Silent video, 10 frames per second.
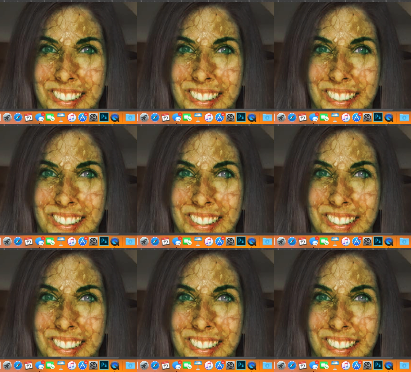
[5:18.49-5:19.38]

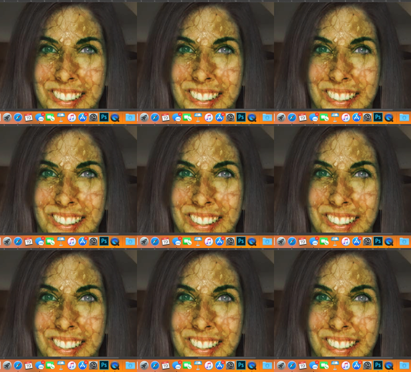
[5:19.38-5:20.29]

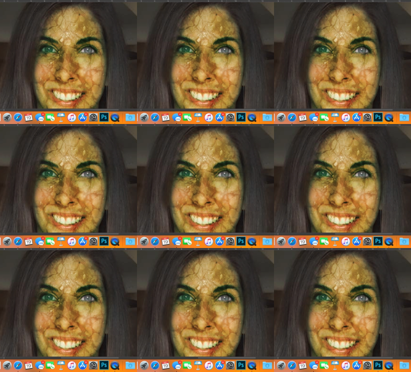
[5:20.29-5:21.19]

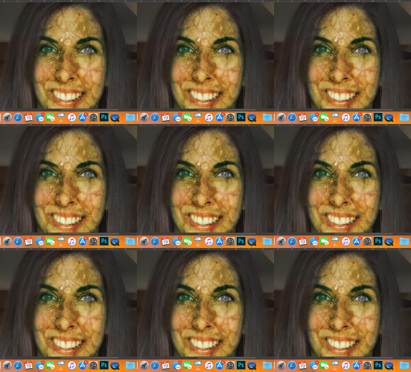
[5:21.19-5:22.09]

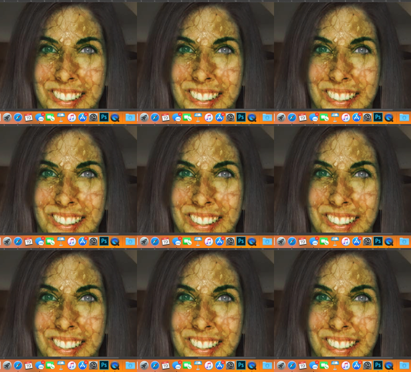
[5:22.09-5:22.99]

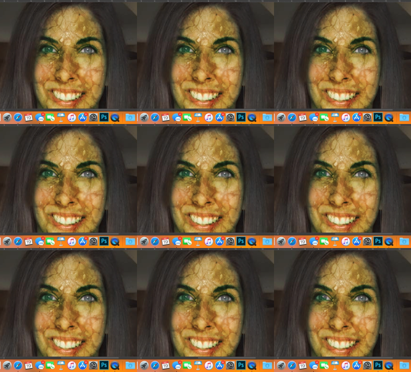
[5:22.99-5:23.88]

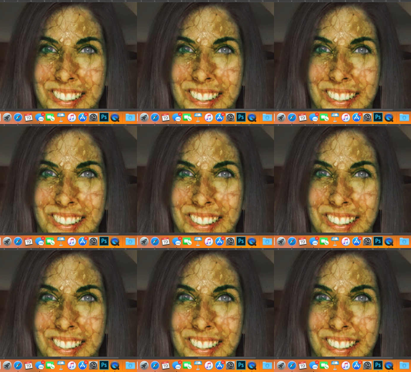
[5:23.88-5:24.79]

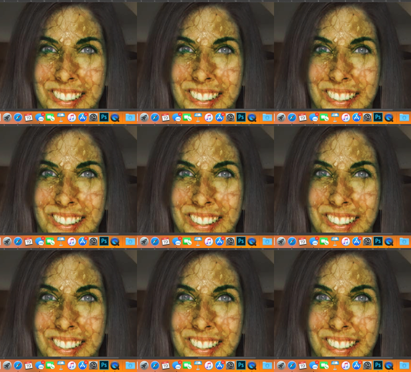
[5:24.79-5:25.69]

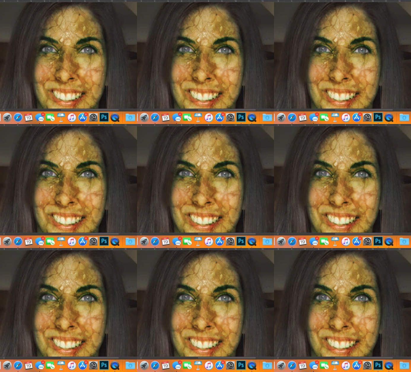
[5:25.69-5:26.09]
Nothing is said.